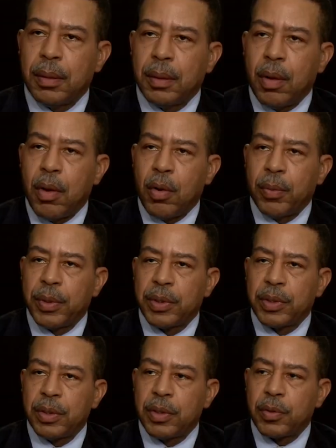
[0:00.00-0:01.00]
The
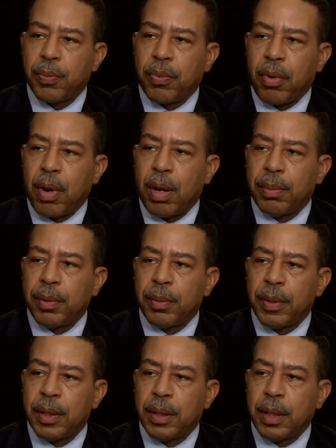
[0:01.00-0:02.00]
homelessness
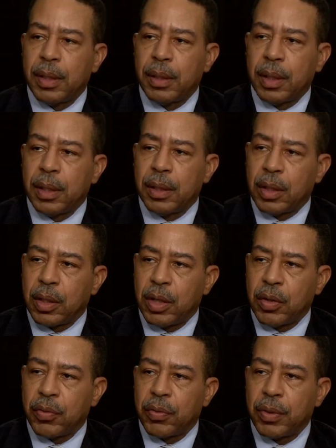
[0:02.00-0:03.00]
problem in the
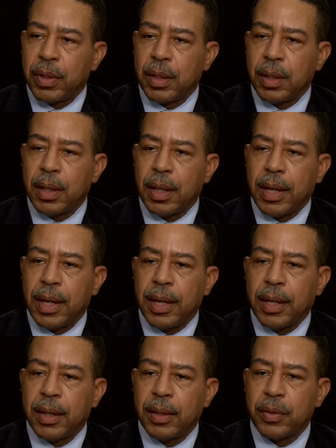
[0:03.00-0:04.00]
country
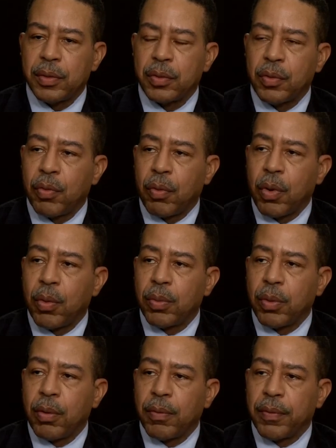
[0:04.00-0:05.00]
has
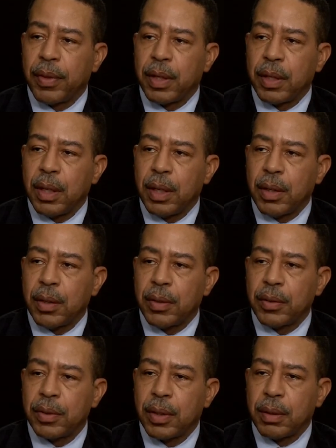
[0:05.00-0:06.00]
grown over the
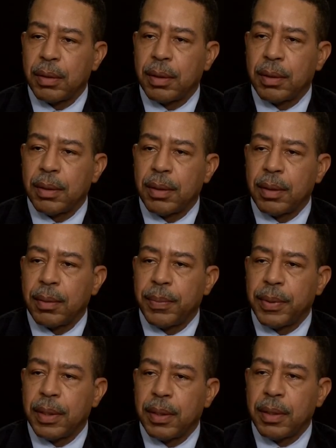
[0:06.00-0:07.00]
years, and there have
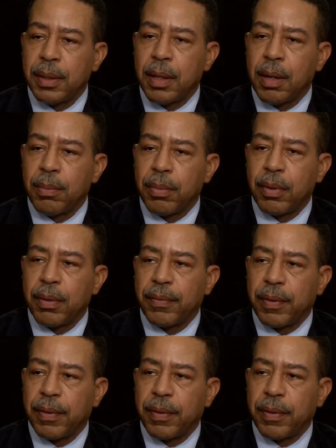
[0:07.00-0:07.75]
been a number of